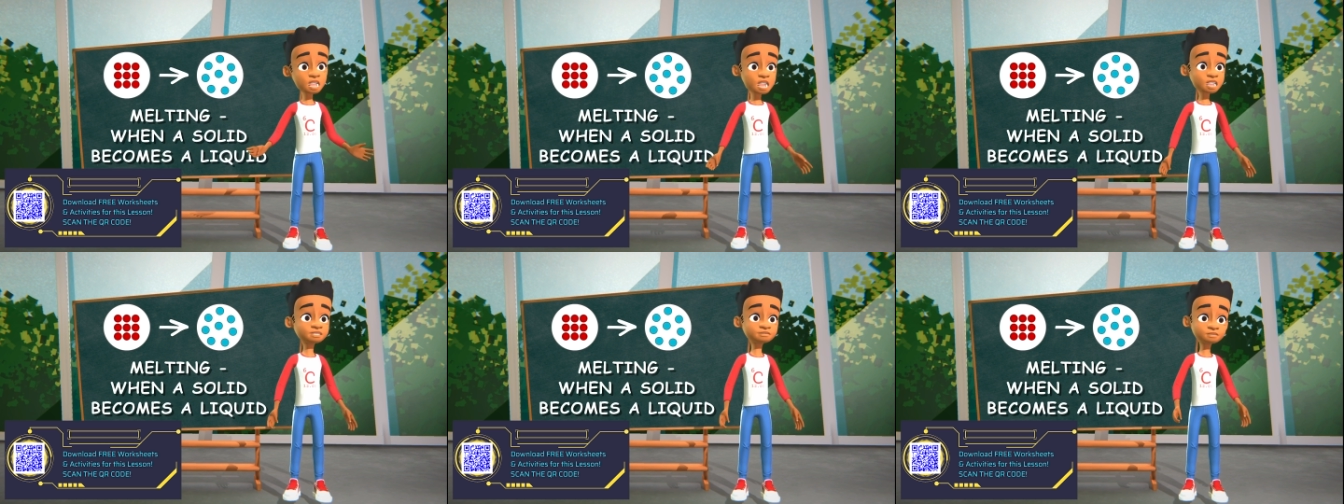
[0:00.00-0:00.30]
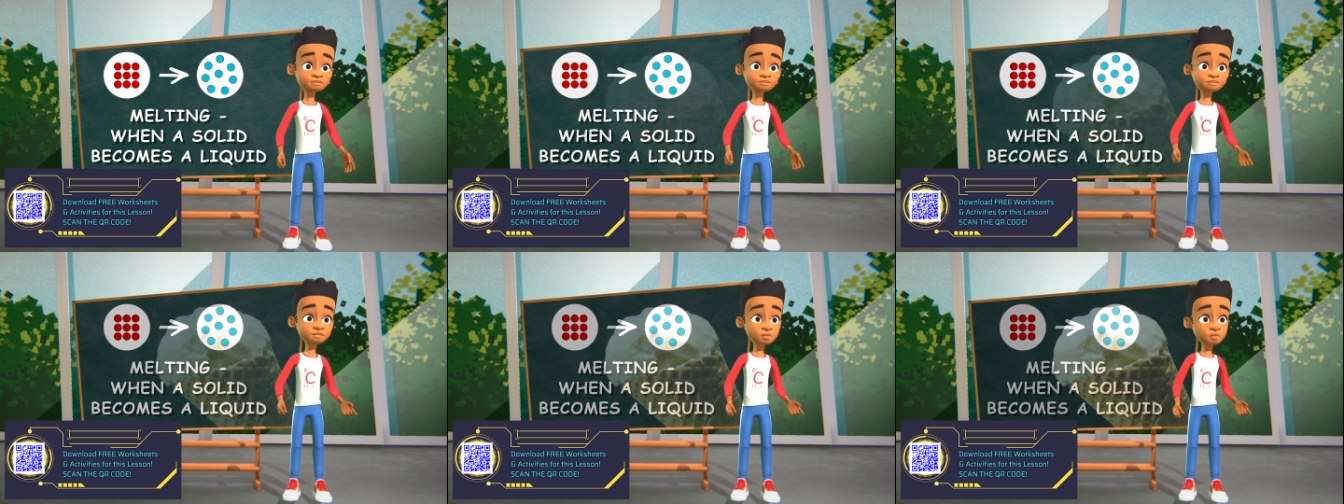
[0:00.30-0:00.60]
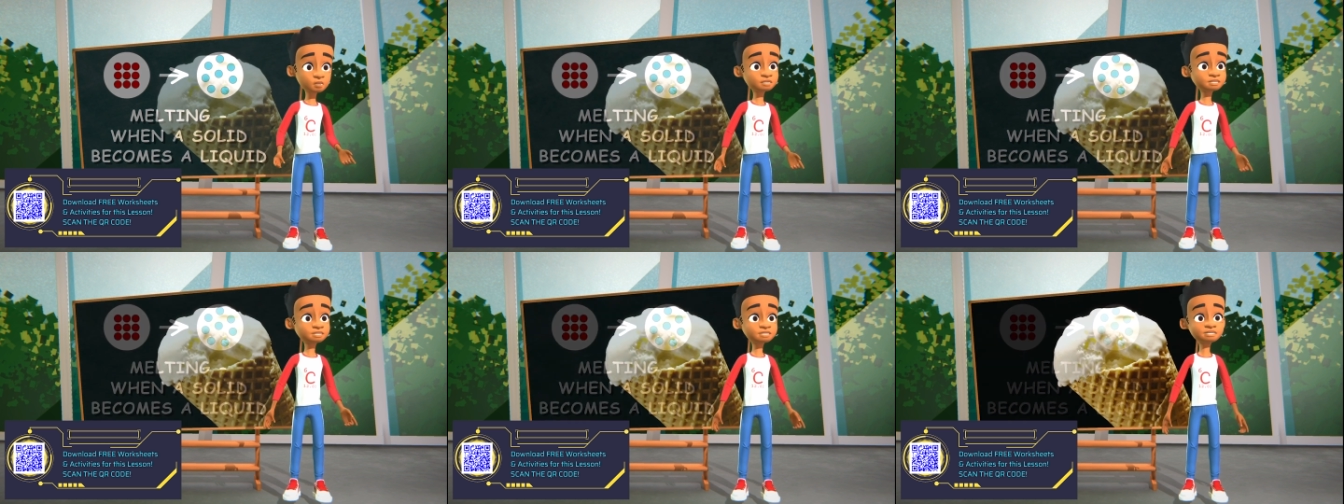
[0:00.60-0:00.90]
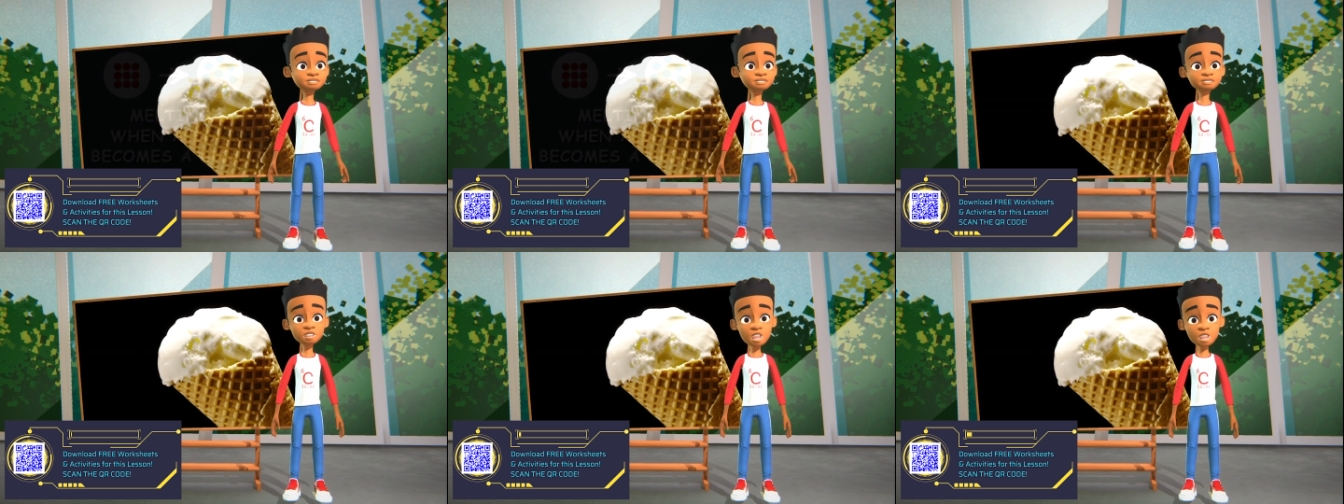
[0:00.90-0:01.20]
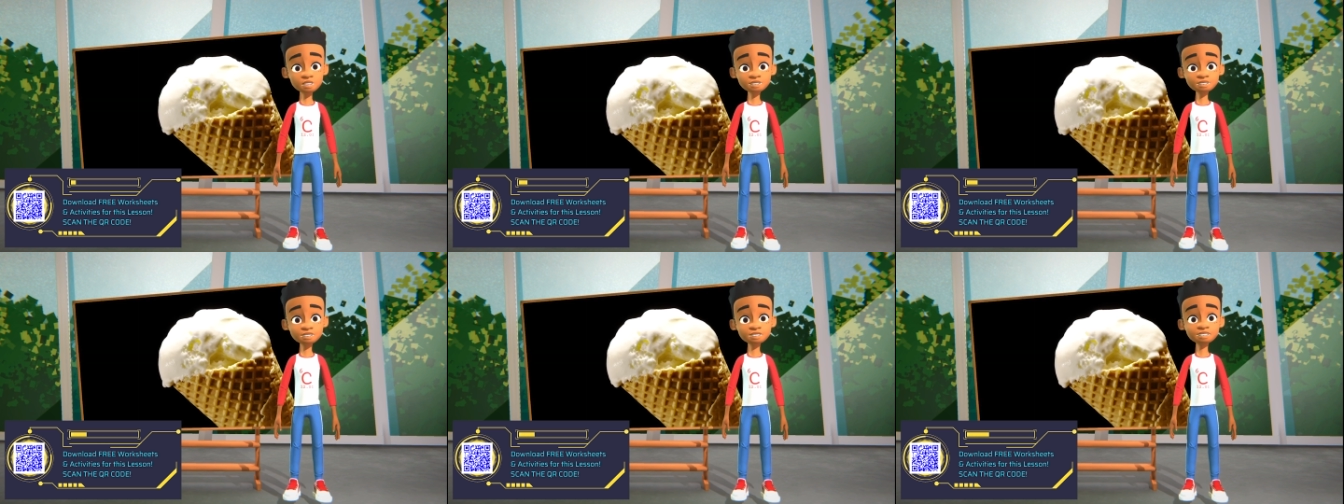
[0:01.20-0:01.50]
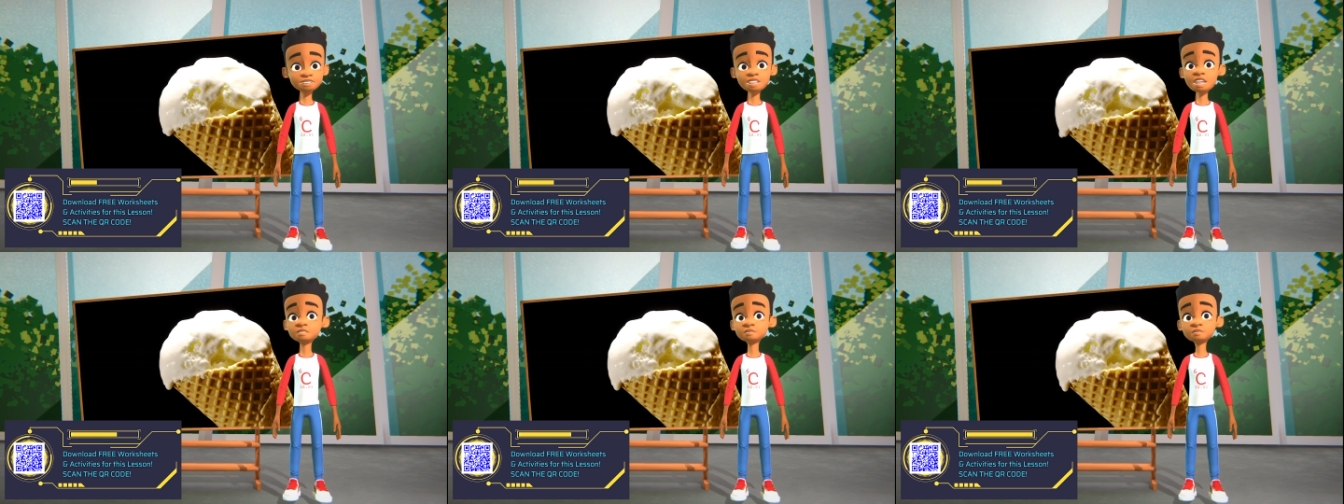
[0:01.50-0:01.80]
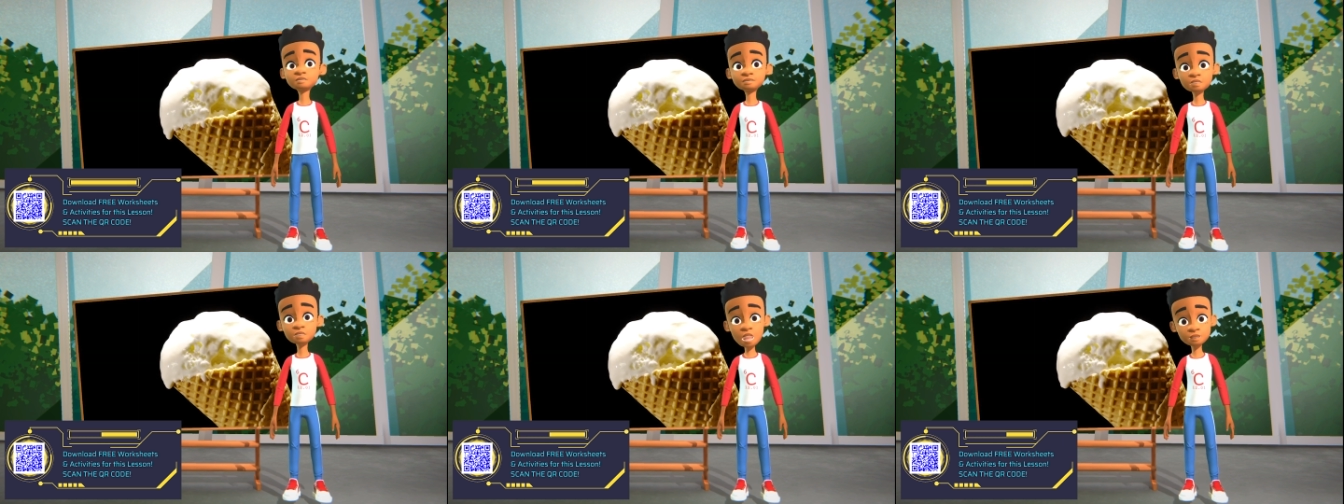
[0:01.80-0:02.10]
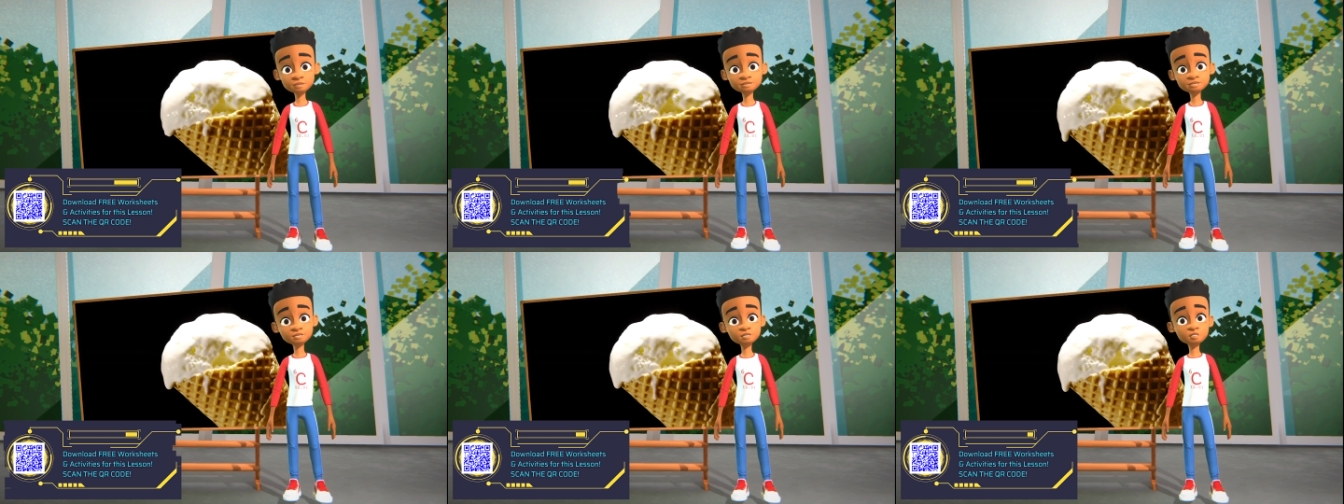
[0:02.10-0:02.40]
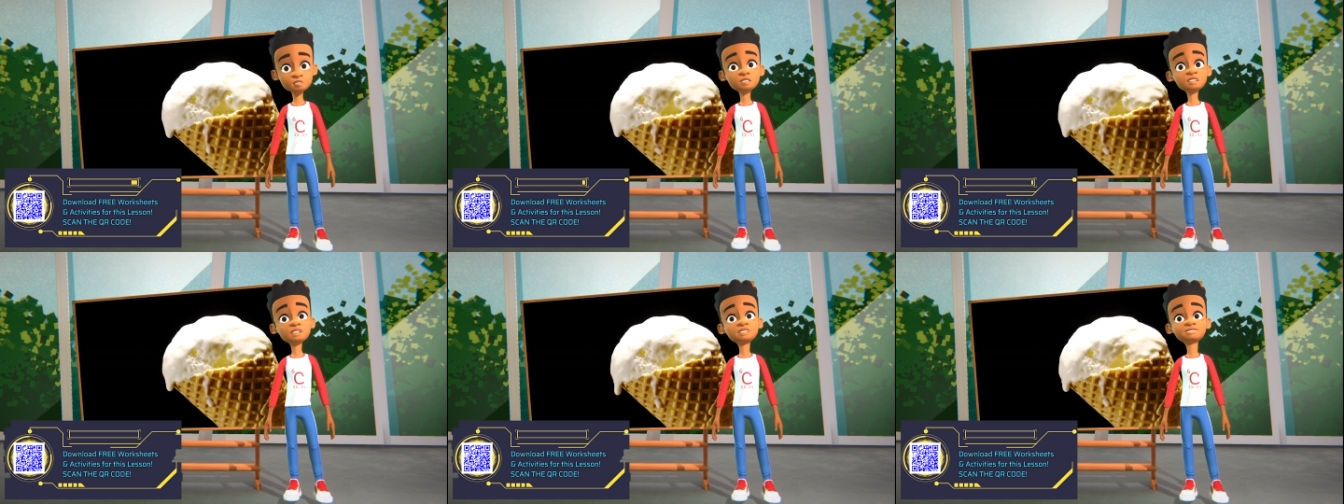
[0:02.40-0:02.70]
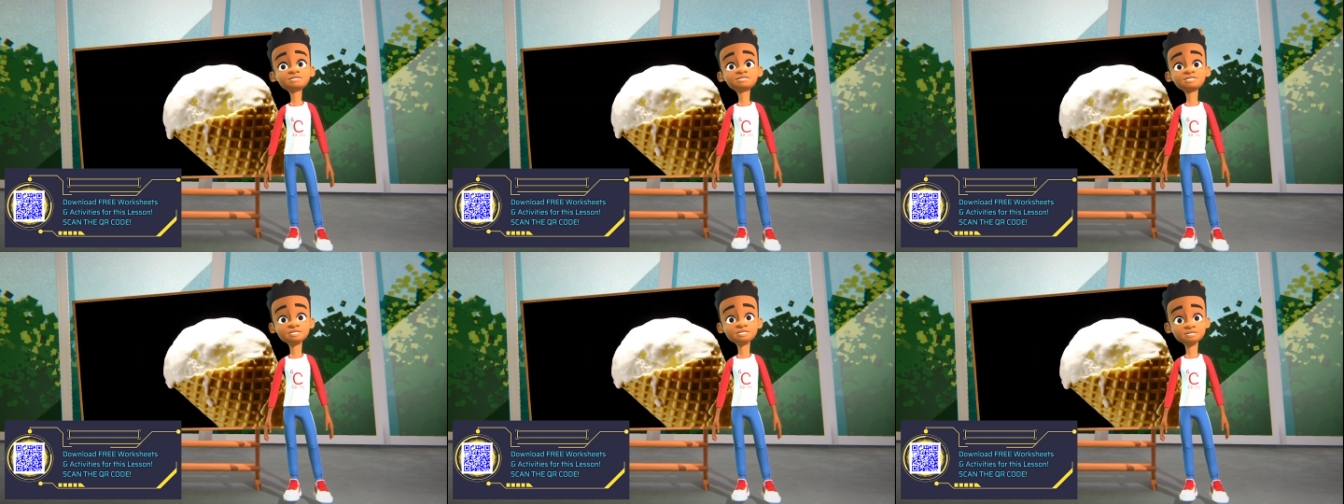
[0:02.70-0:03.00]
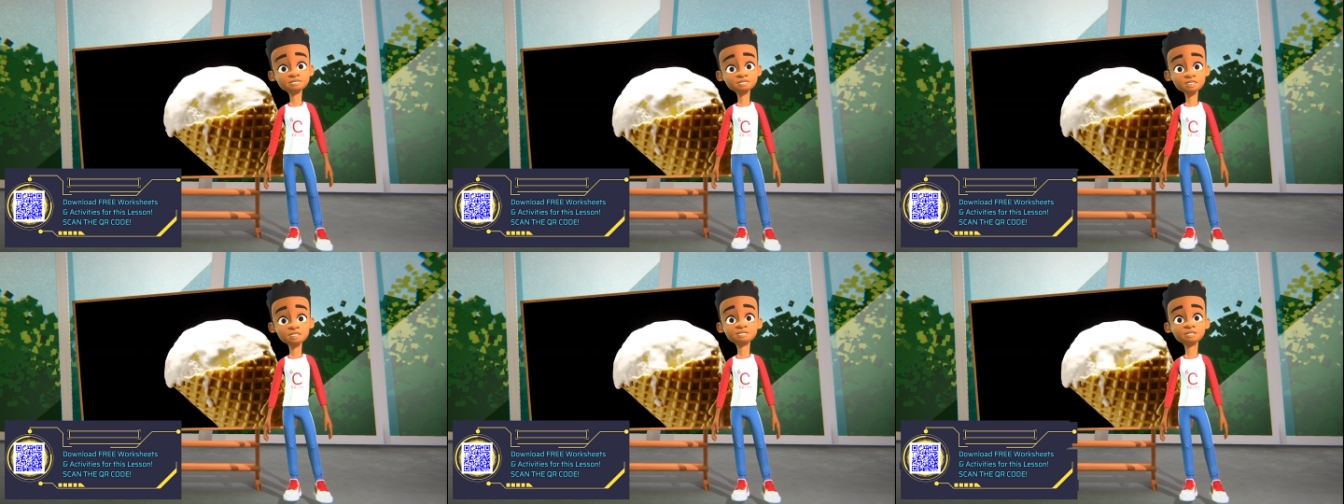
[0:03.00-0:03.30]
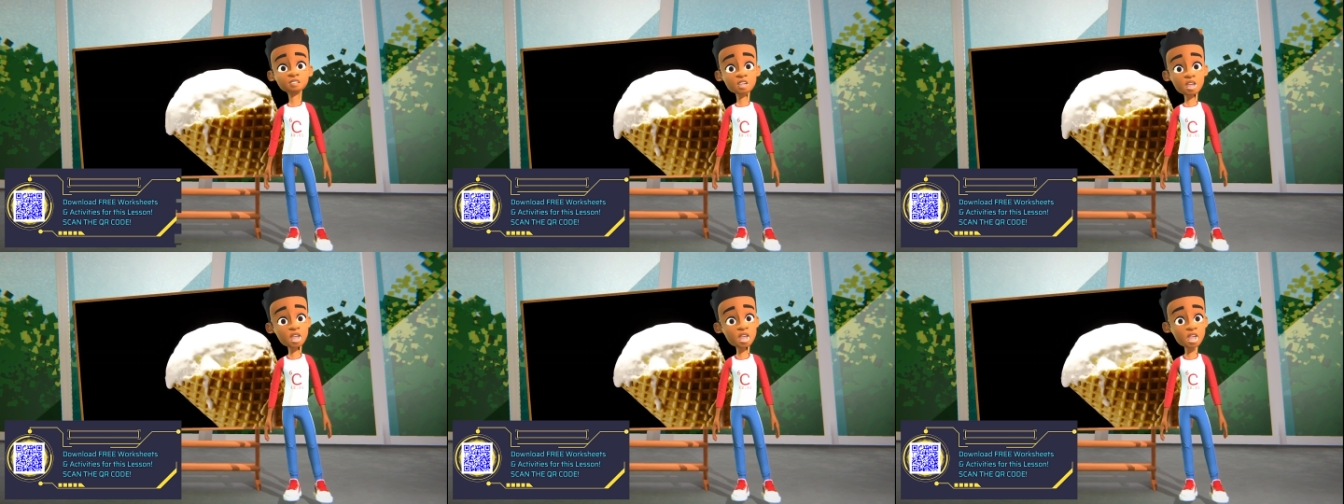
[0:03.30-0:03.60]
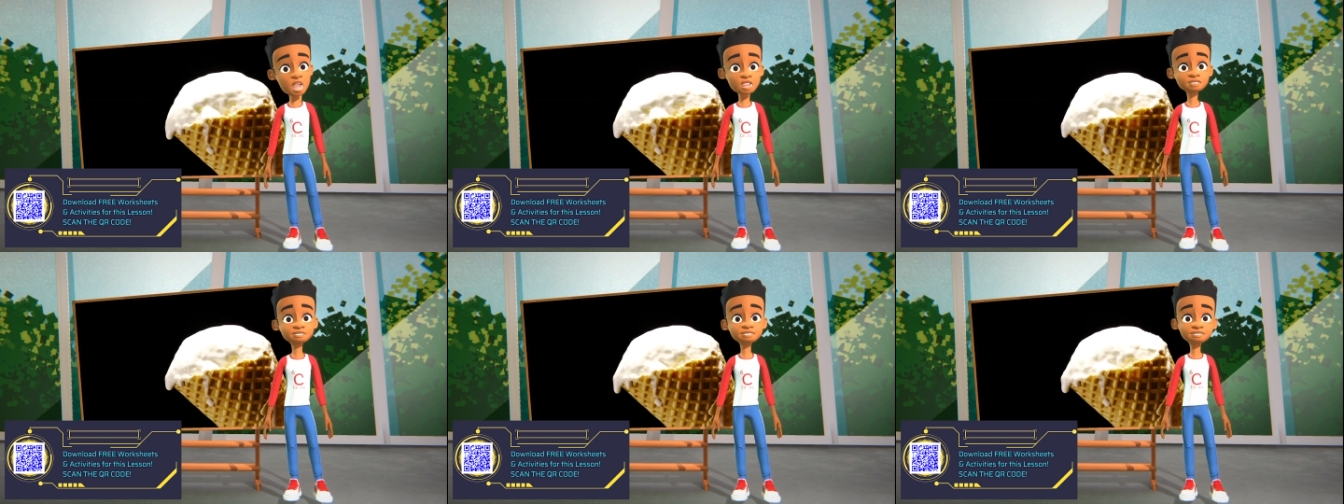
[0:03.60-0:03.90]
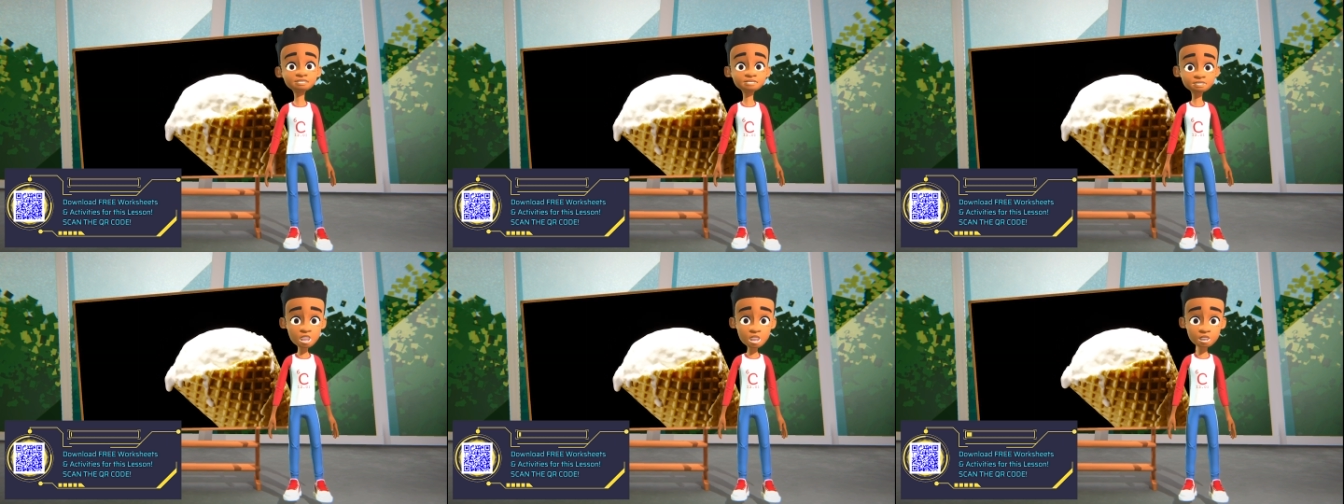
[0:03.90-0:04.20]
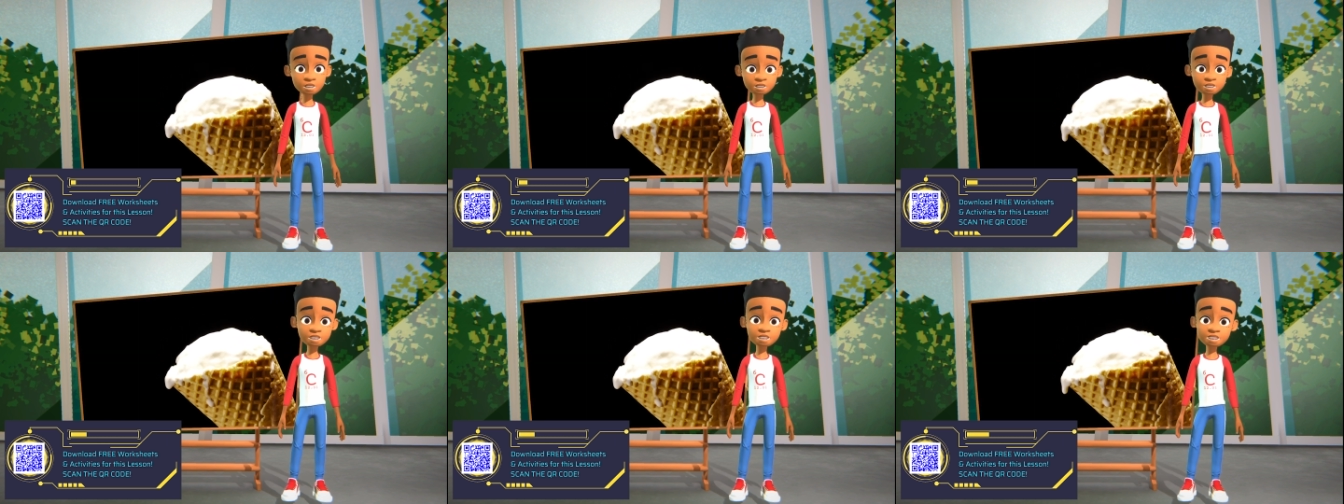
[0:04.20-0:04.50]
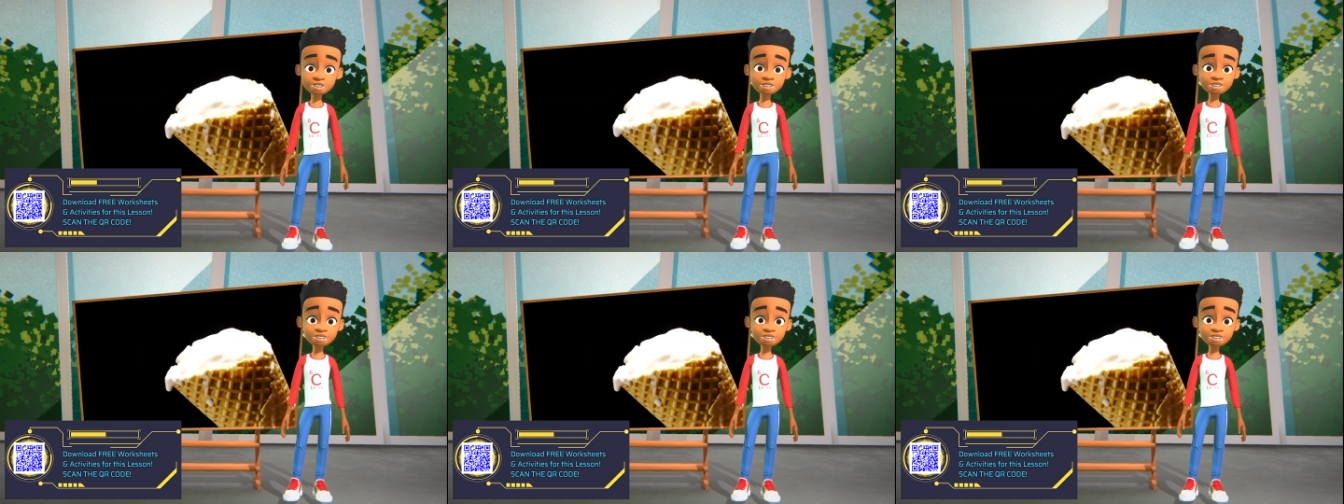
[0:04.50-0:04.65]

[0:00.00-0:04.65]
If a frozen solid cherry popsicle sits in the hot sun,